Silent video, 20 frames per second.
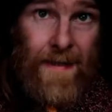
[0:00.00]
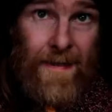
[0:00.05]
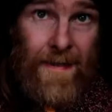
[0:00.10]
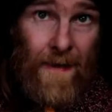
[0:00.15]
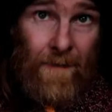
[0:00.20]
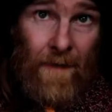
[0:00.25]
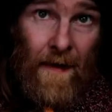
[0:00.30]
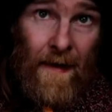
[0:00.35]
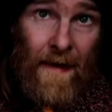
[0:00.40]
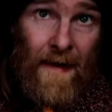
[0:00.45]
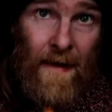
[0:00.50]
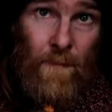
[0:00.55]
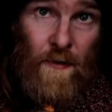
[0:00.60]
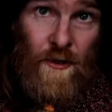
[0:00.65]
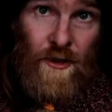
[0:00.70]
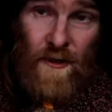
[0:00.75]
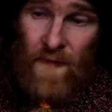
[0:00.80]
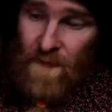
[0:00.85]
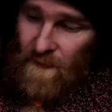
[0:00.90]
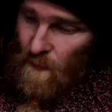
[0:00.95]
Get that
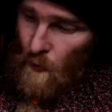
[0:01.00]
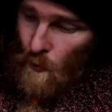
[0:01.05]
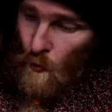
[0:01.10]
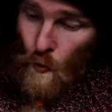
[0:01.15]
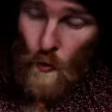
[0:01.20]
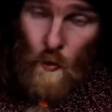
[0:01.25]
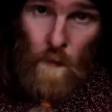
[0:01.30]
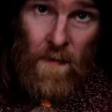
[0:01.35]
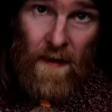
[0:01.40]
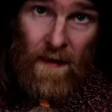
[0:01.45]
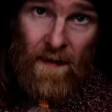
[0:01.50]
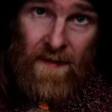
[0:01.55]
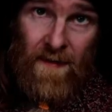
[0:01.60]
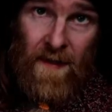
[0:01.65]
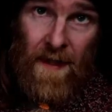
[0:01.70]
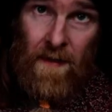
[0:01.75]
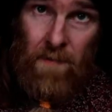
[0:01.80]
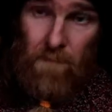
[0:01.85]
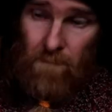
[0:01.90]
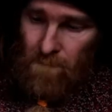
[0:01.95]
lemon juice all mixed
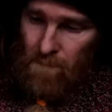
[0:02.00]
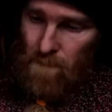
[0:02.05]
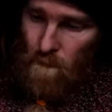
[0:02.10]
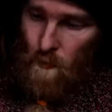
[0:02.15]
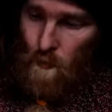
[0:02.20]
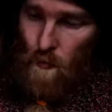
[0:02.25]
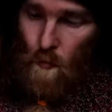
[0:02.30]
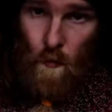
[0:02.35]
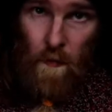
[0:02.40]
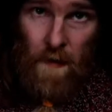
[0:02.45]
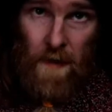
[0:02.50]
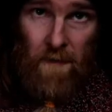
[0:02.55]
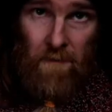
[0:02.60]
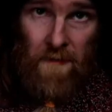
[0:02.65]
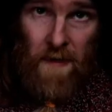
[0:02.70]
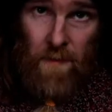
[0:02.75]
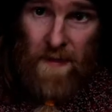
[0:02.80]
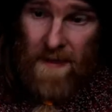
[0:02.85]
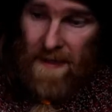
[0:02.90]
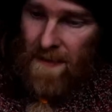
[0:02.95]
in all
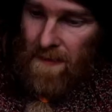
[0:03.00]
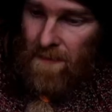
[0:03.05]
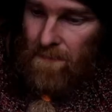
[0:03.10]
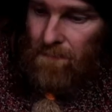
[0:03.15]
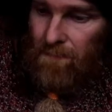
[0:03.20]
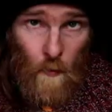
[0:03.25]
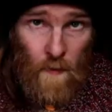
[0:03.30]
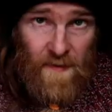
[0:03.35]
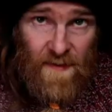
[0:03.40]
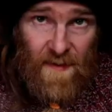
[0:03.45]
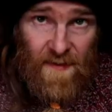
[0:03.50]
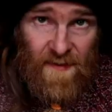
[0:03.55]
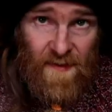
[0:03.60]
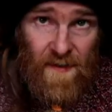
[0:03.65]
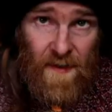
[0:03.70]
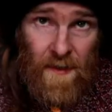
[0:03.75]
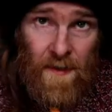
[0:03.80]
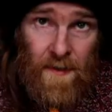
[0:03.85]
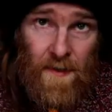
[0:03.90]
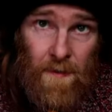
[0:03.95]
lovely being. Once it's
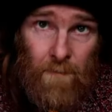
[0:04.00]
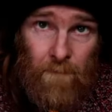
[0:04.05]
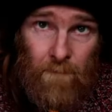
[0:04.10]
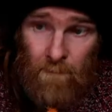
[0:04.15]
stirred,